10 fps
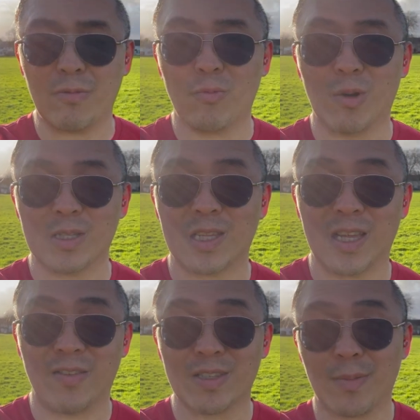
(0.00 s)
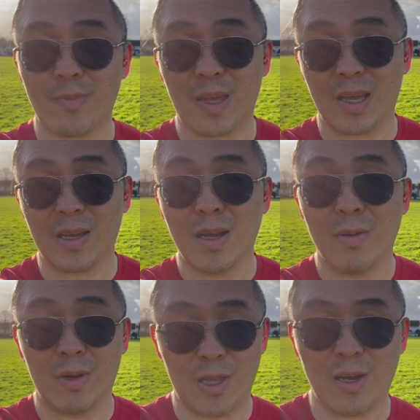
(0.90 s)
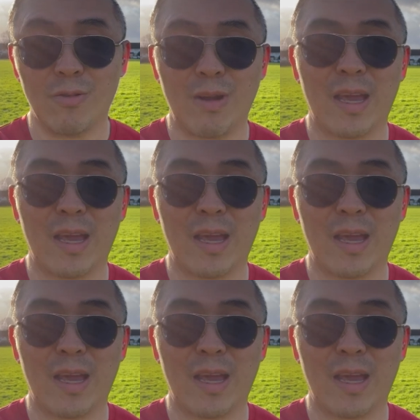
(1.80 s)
want to leave something below.